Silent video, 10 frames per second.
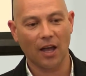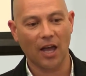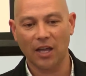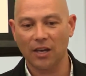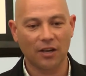
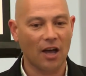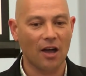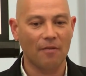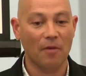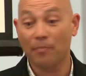And
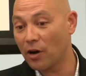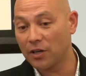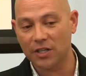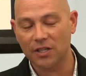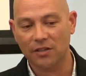um,
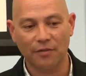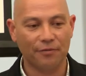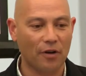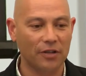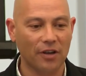apologies
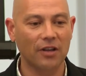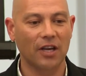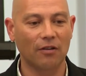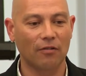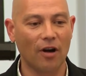if I don't
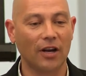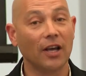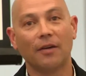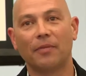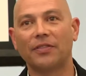get it right,
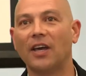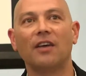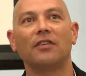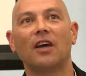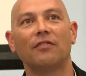but they
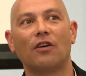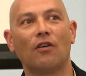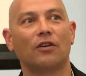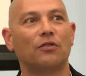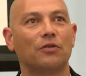even have a
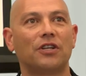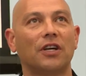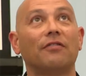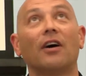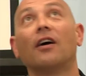god called
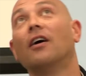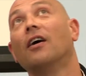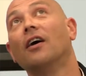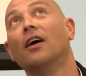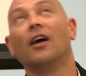Shiva,
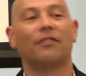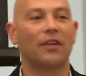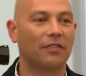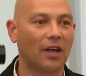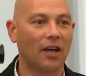
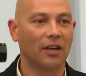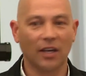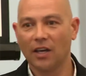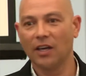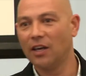that the,
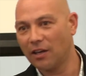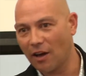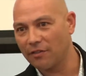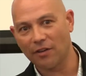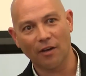he, he
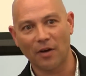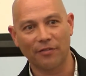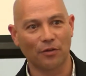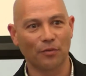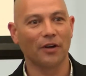goes home
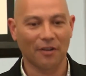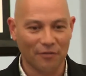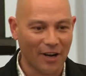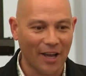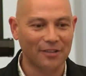after work and
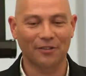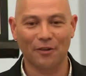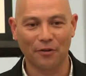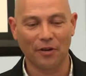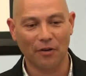relaxes
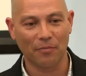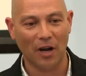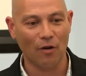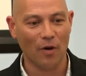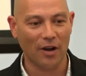on, on
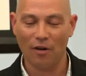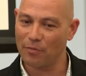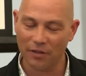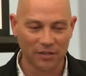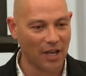marijuana.
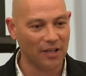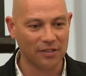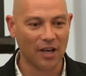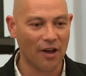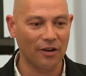I'm not saying
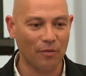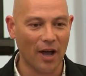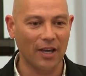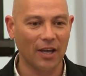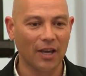it's the only
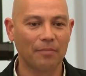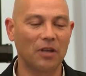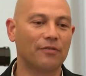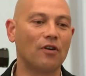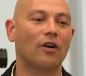way,
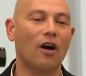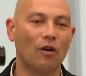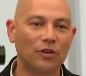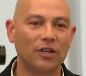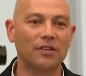but you've got
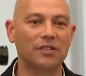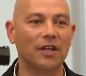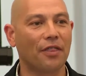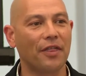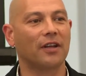cultures
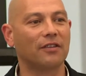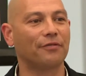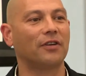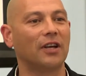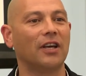that think
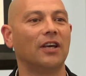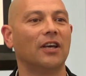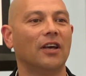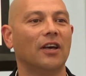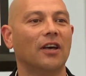differently.
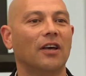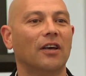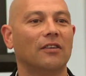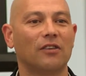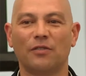
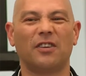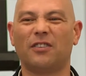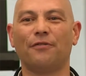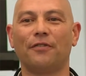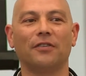So is it
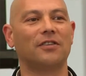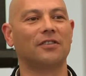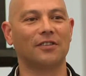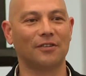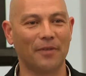difference?
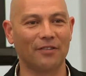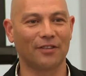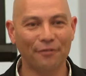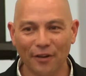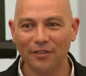Is this about
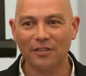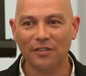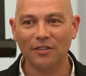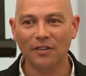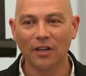
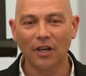difference?